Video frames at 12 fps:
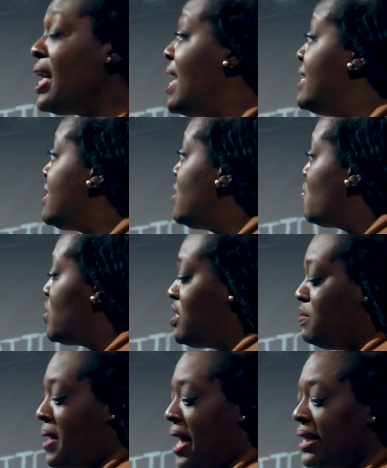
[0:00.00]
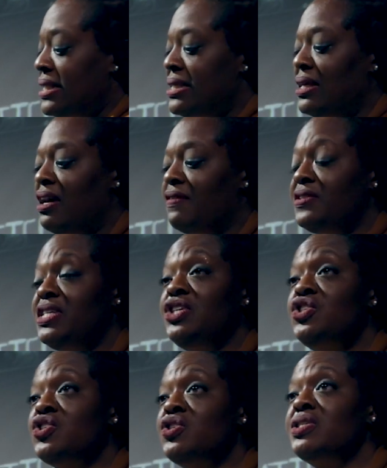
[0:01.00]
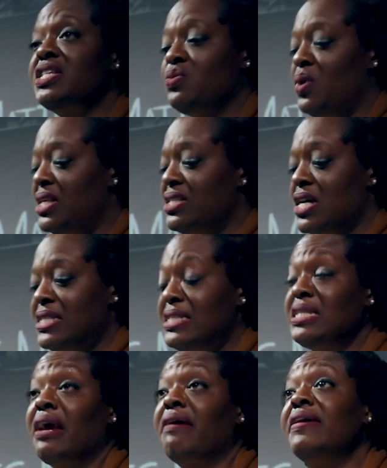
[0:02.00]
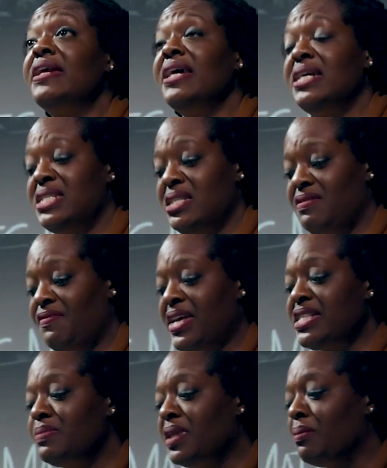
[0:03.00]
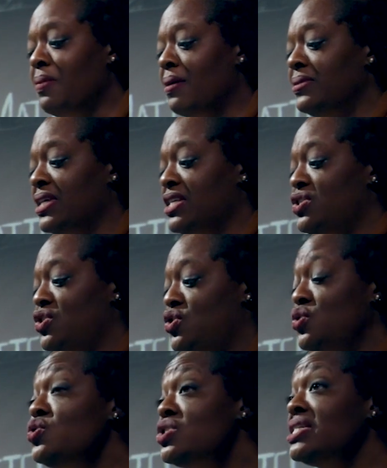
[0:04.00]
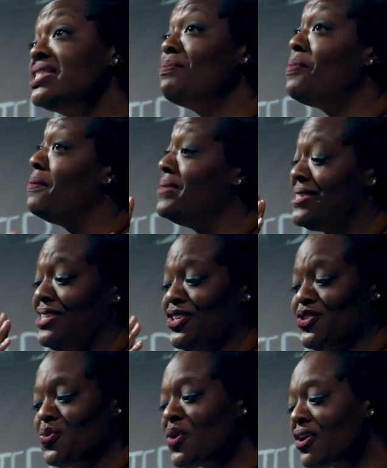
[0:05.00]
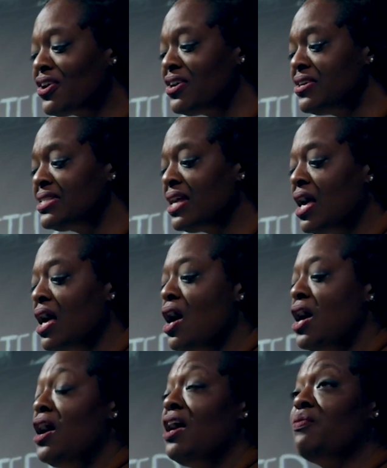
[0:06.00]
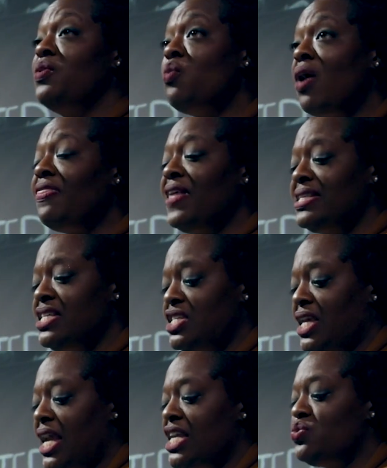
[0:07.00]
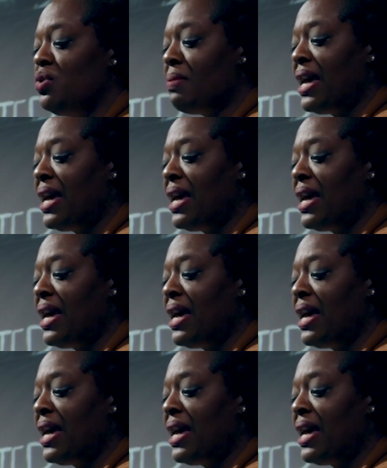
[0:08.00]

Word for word: and disrespect of teachers, as well as austerity and disinvestment in public institutions and public sector workers, if we want that to change, we